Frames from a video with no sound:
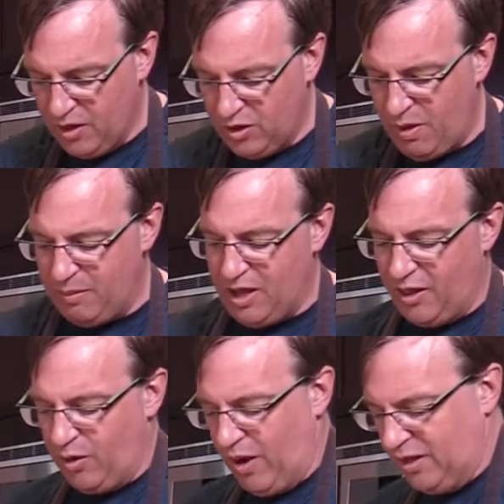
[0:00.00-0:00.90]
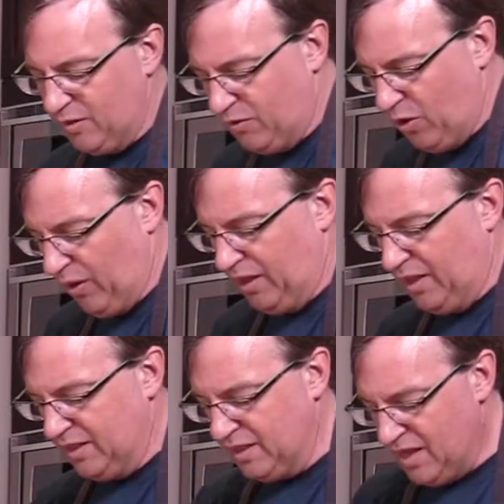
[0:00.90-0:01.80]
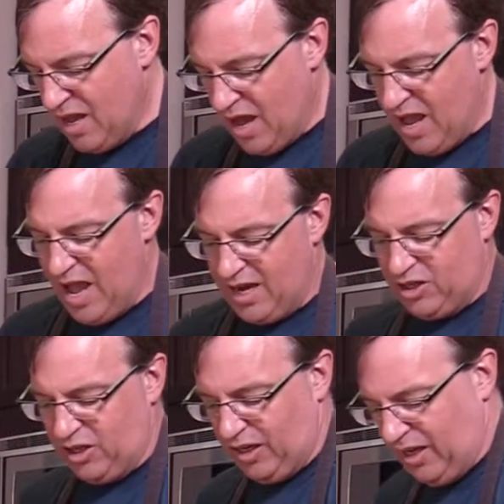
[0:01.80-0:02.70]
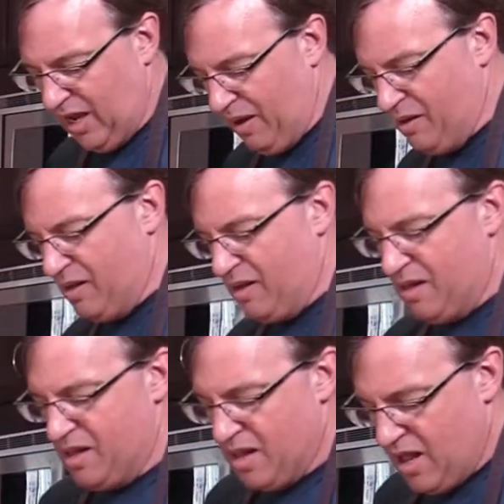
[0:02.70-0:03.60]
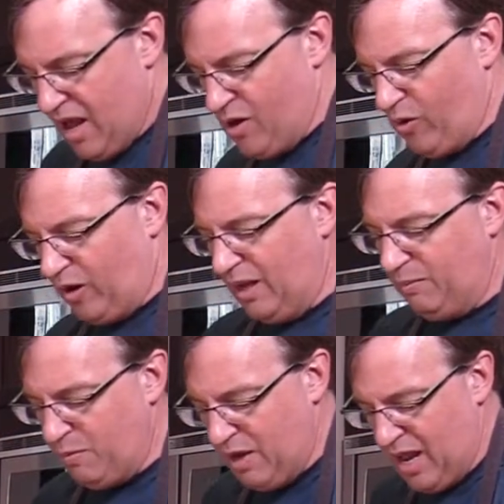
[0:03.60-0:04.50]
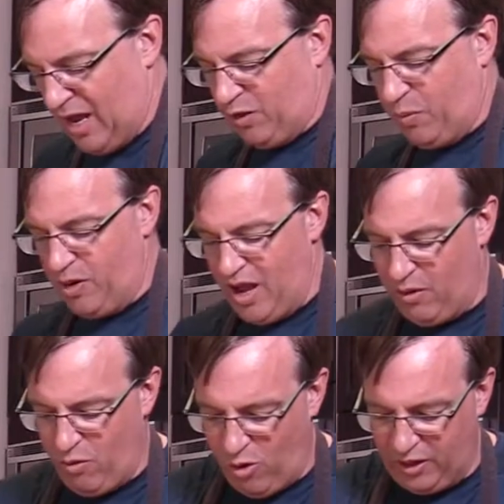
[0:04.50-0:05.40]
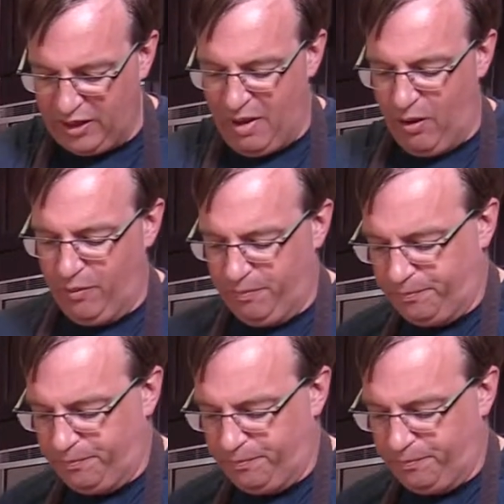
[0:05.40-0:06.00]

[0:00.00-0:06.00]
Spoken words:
may be other ways of doing this. I actually I don't claim to be an expert at rolling them out.